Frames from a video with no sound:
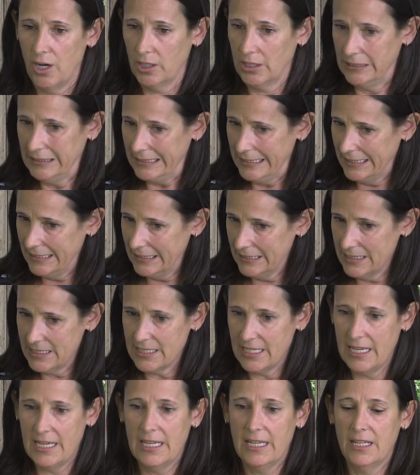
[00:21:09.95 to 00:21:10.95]
clean
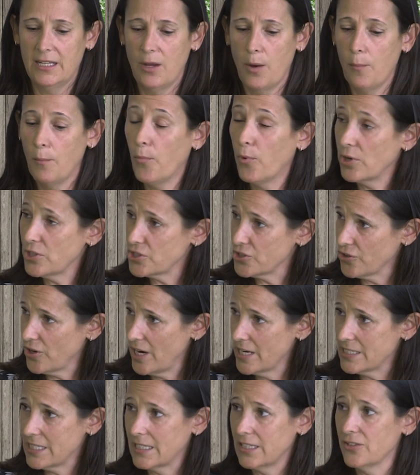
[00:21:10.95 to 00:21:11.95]
skin,
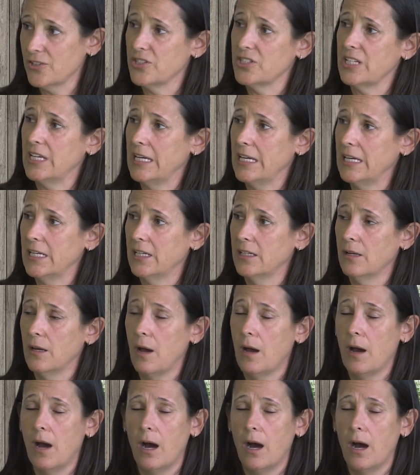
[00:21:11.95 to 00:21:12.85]
moisturizing their skin,